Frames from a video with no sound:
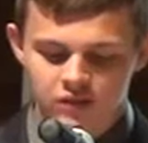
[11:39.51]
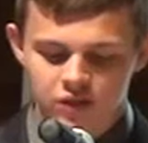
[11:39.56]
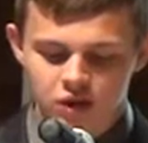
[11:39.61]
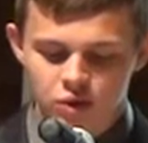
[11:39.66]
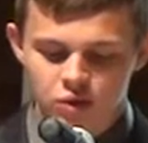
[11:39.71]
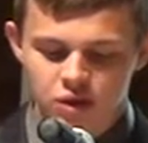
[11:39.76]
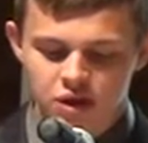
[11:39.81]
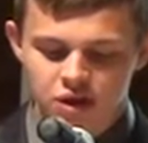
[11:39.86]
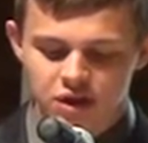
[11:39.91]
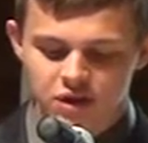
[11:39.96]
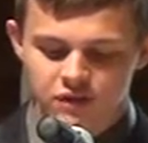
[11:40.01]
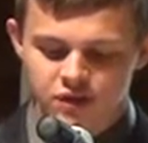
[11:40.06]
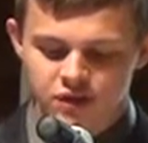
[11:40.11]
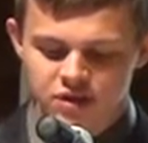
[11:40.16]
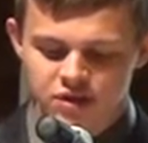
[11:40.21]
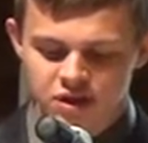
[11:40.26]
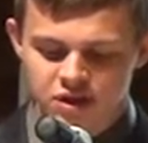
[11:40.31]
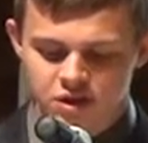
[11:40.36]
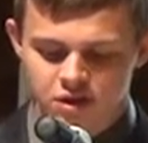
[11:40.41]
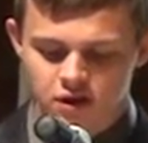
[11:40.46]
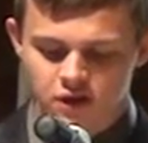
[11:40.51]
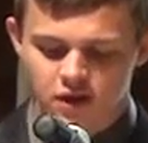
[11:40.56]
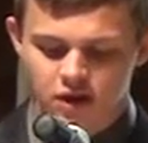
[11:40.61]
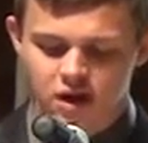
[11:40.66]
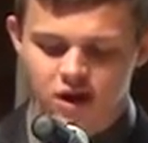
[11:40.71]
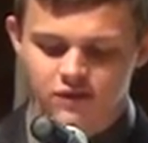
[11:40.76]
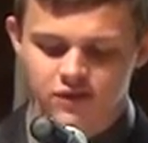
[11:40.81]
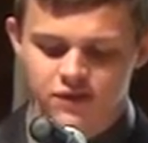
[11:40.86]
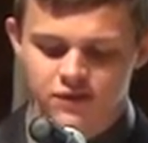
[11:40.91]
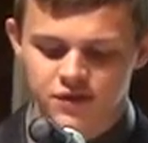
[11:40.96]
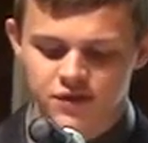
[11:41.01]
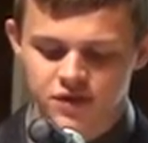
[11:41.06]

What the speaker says: have no need of a